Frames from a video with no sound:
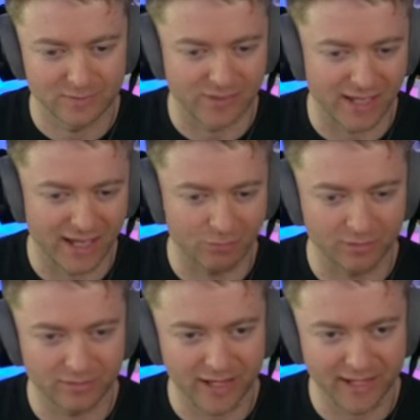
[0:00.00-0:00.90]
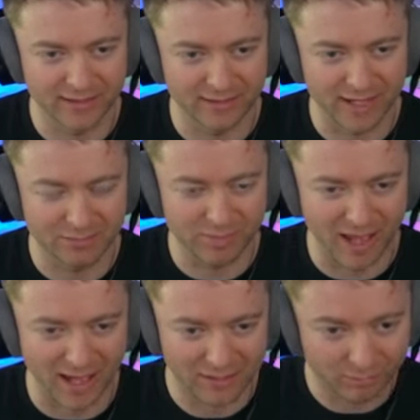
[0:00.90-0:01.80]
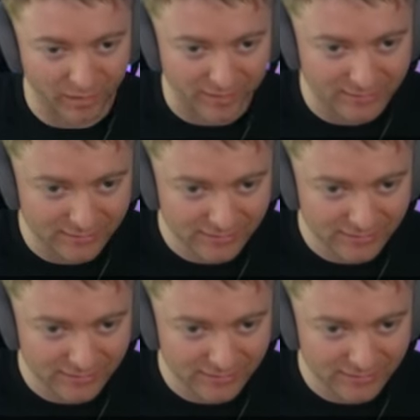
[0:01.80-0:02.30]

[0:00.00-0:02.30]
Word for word: yeah, we're handing a knight back, but